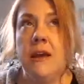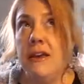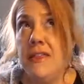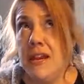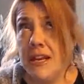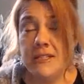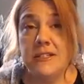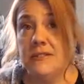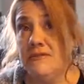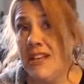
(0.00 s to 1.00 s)
In the
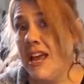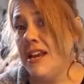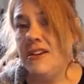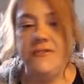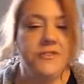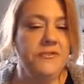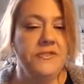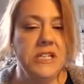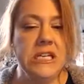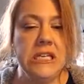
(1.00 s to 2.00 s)
next 10 to
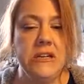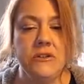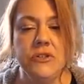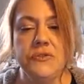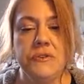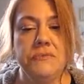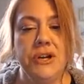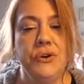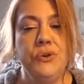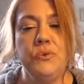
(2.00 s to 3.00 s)
15 years from
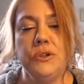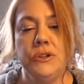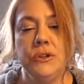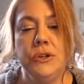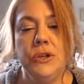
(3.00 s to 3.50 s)
now, you will